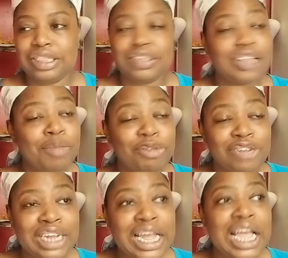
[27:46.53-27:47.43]
the
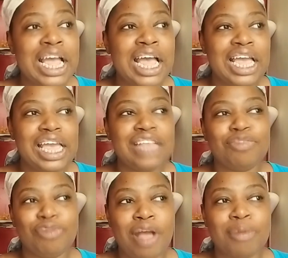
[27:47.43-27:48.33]
summary,
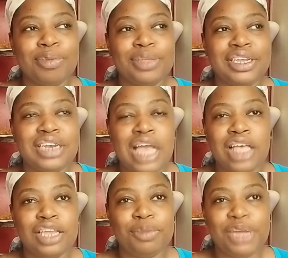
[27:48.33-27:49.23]
it's probably
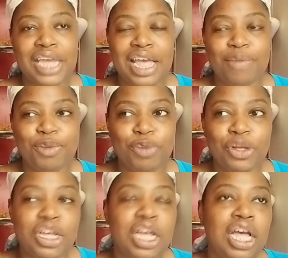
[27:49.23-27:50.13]
not going to be a happy
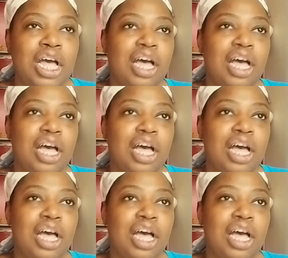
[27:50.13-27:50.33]
book.